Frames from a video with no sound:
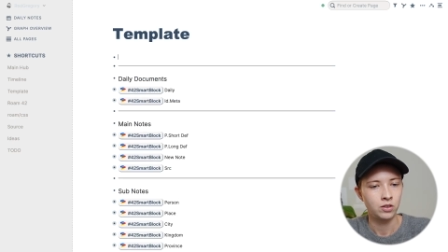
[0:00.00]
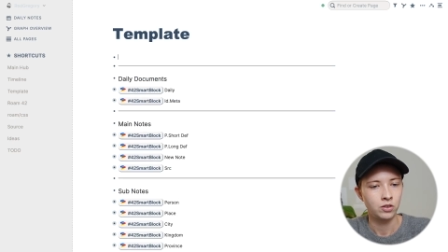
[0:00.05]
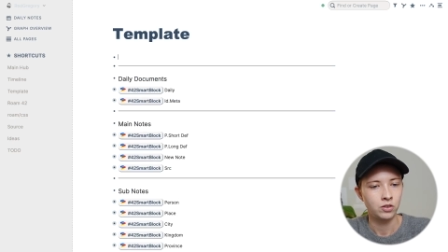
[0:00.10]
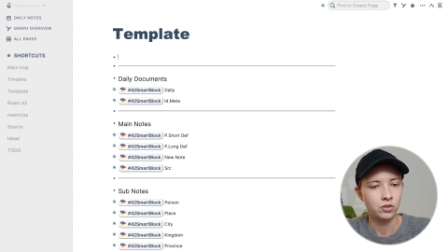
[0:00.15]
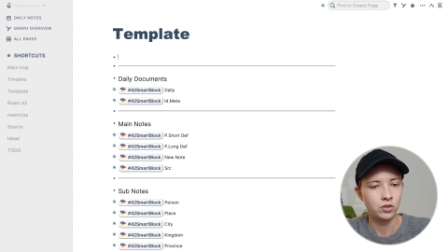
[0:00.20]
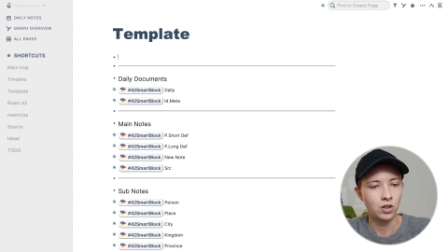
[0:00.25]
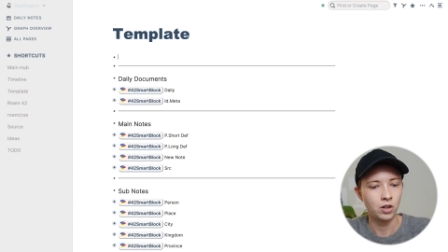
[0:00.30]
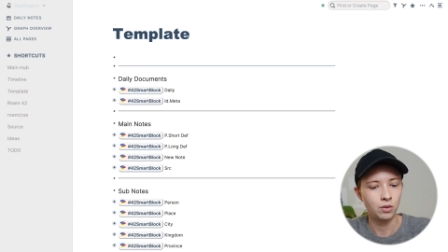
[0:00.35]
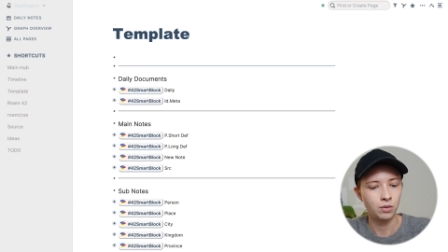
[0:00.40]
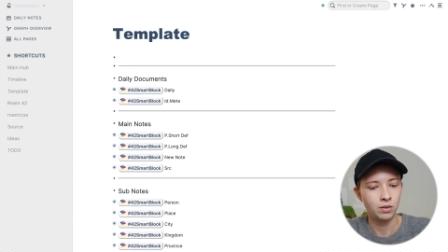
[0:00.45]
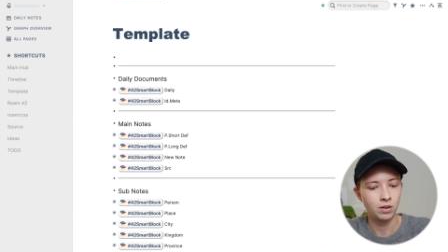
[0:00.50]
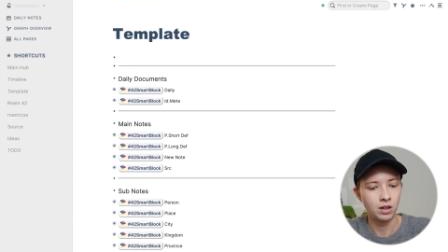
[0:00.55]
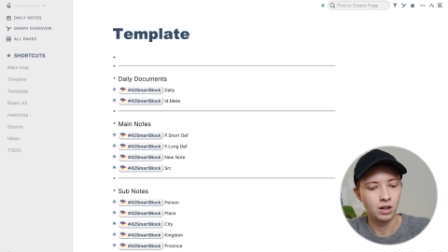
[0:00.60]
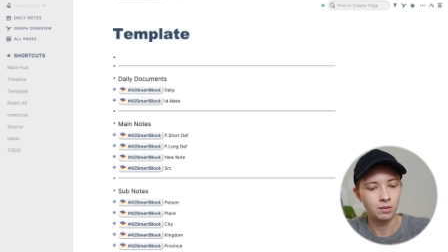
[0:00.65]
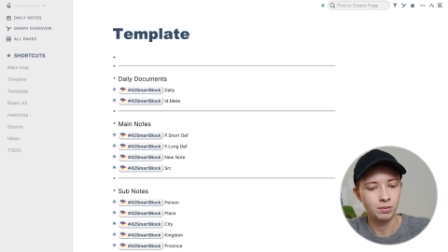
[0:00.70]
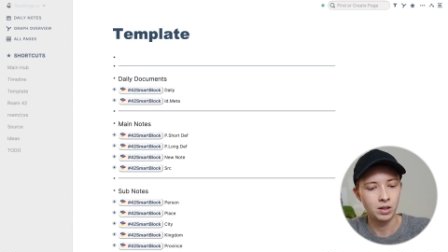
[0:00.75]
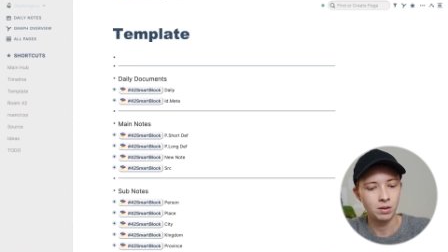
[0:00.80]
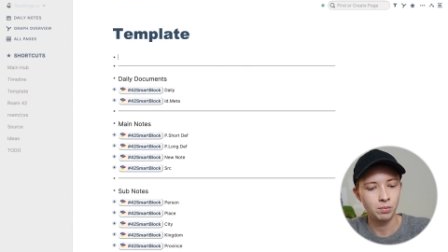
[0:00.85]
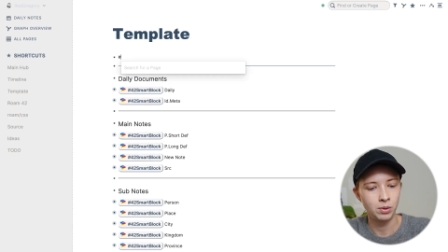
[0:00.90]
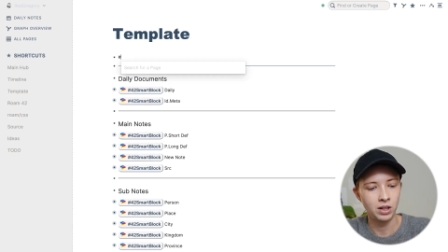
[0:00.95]
So
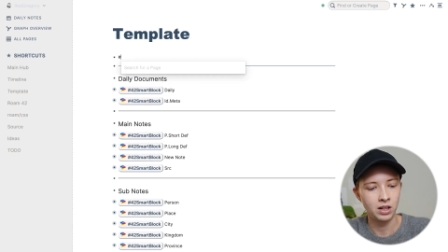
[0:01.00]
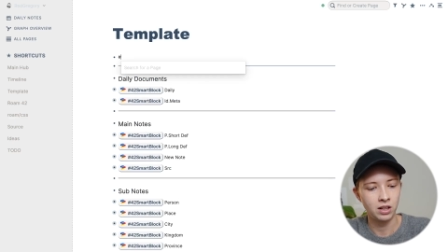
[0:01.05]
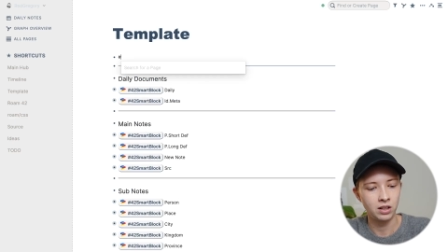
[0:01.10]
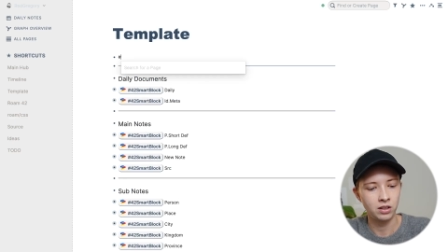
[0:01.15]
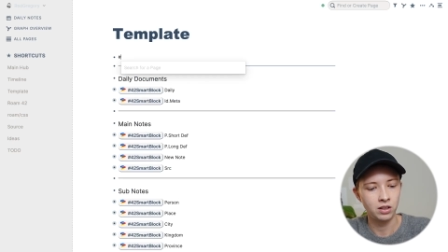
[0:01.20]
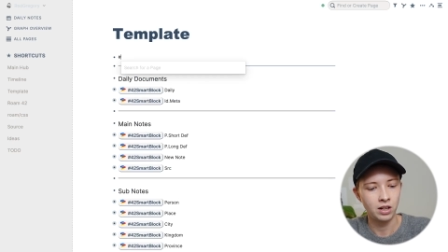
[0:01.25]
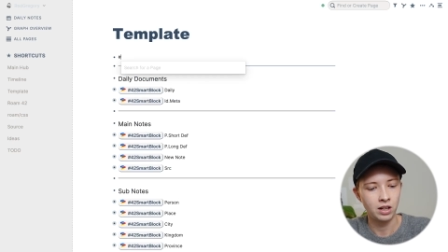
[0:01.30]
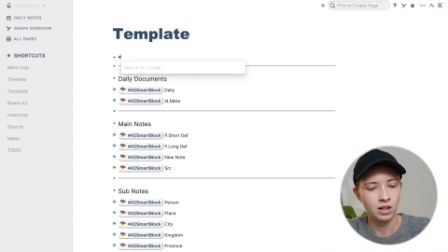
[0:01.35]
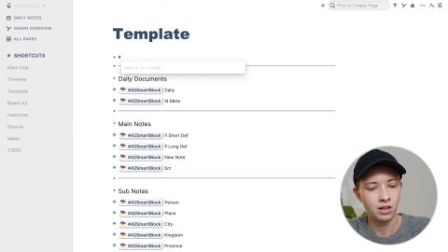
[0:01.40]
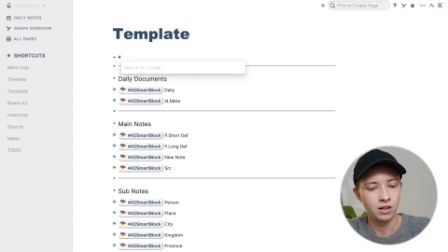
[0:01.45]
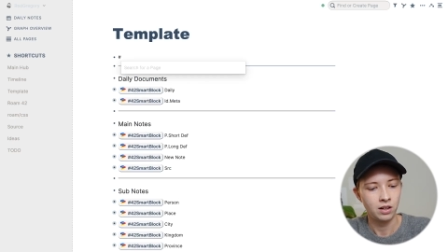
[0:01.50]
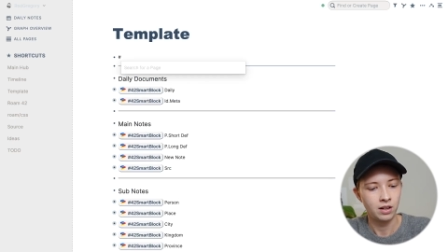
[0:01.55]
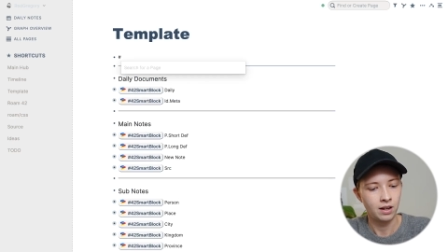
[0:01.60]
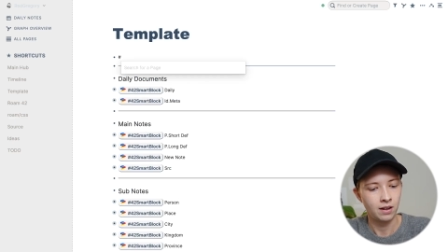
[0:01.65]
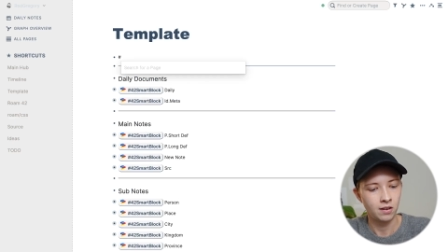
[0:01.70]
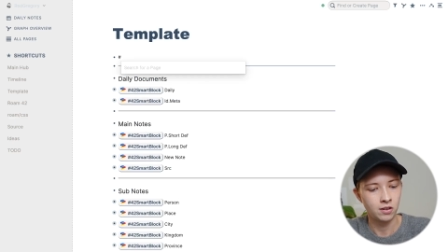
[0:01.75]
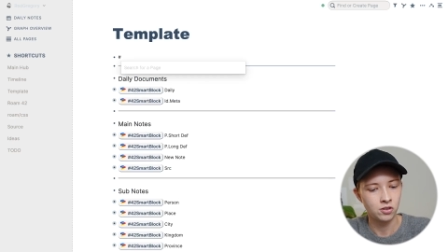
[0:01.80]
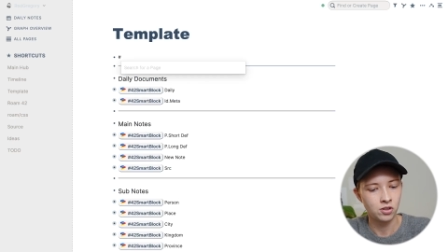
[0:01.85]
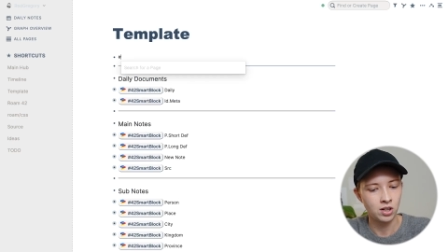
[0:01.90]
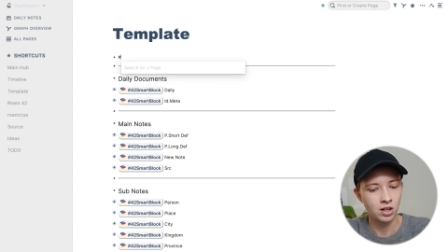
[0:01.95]
I'm going to put in
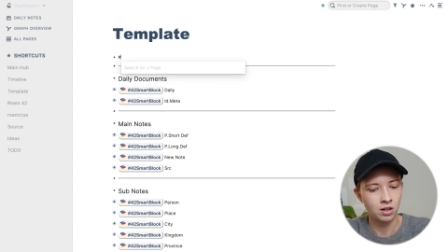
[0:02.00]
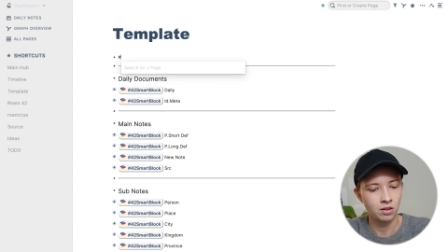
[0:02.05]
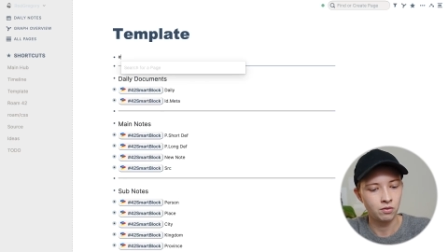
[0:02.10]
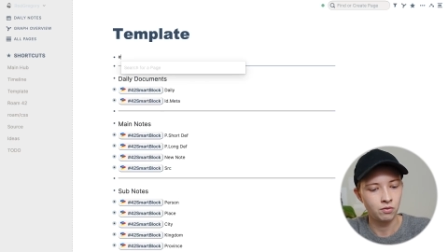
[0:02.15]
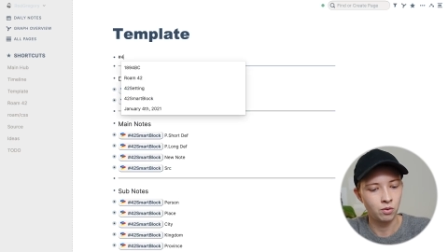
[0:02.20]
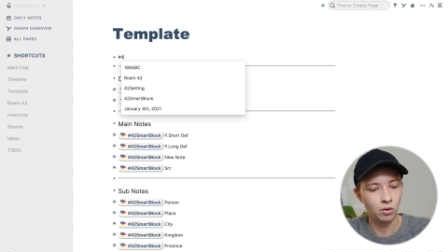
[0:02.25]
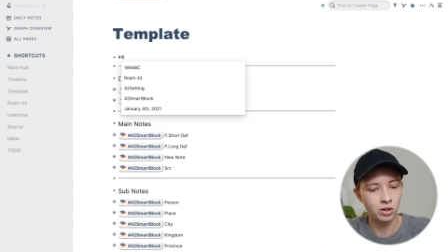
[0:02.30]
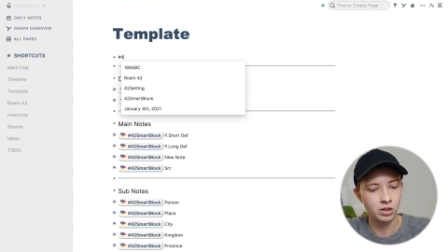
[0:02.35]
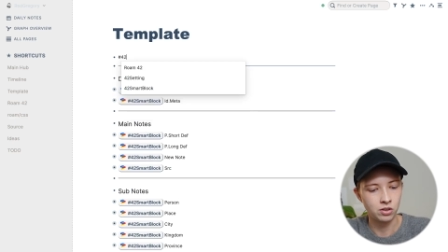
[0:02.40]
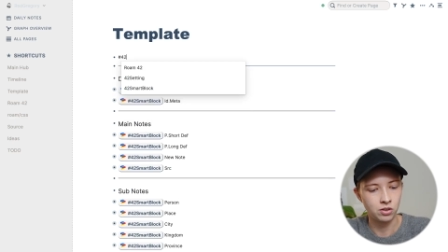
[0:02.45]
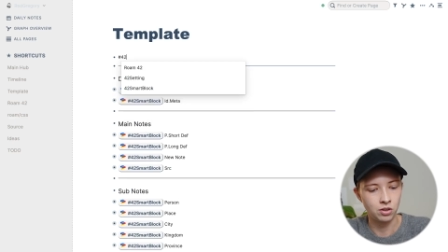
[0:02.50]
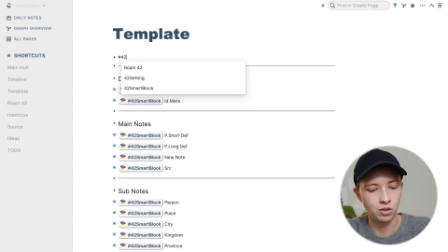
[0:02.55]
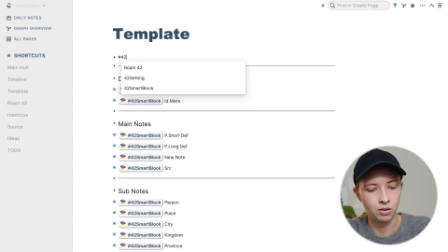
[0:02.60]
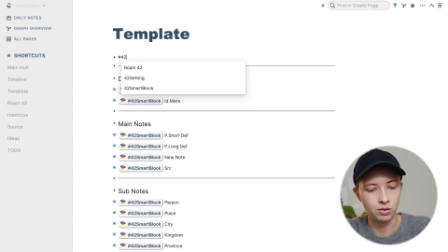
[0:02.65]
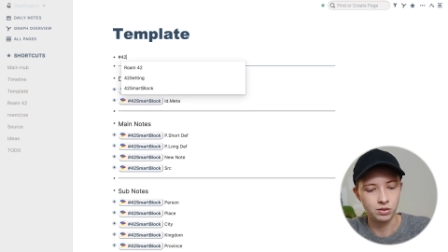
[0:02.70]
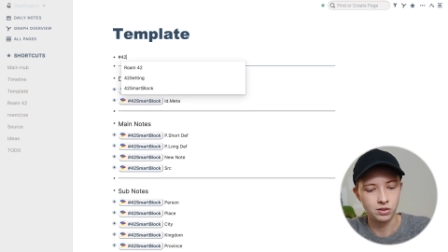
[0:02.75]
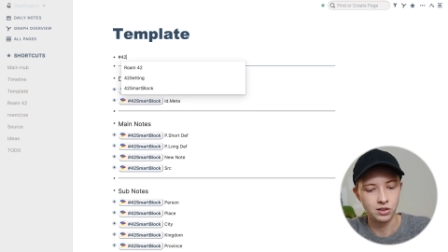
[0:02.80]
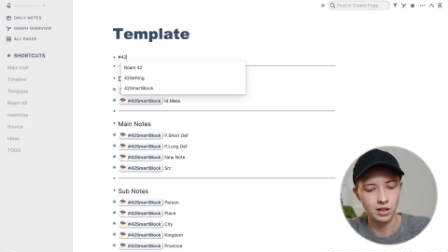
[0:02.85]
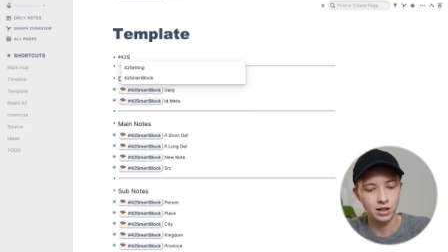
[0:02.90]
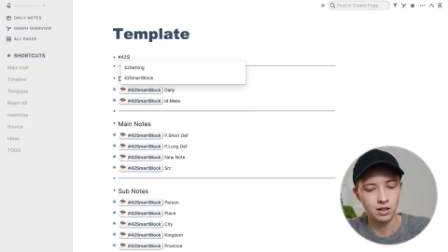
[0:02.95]

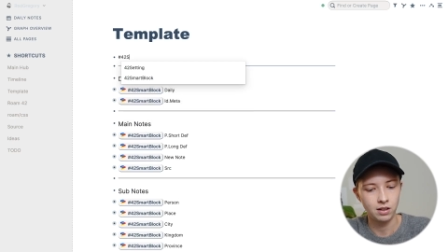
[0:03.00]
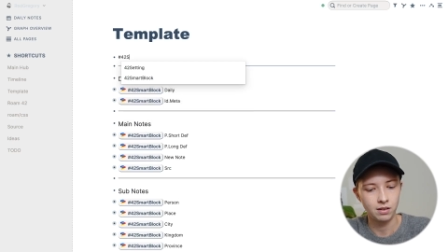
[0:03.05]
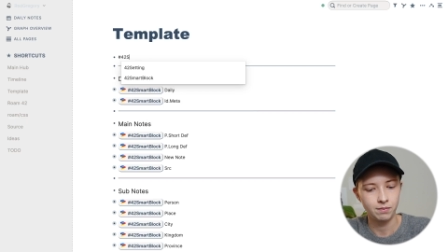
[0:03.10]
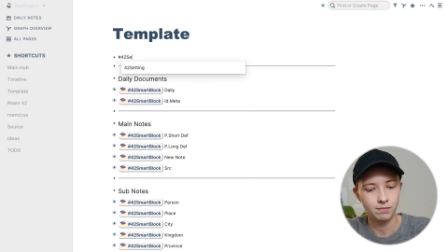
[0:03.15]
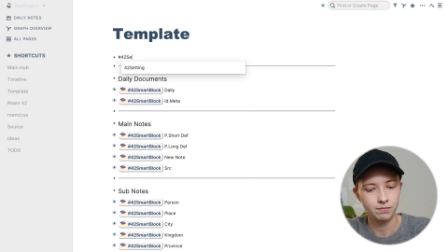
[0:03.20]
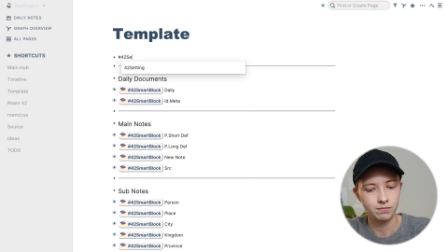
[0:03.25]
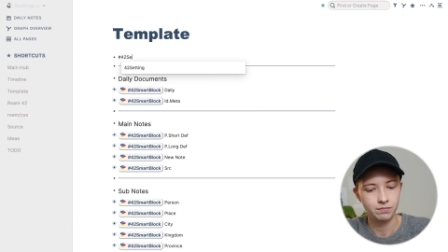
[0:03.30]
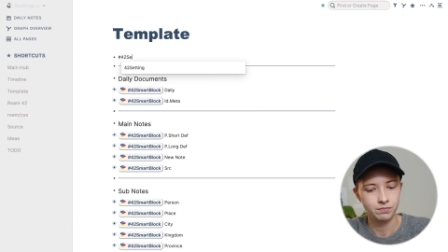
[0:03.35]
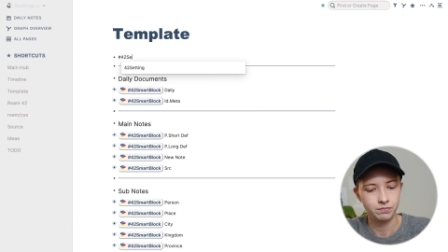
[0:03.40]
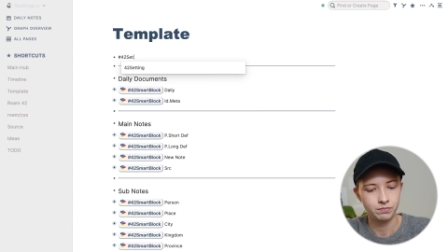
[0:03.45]
#42 setting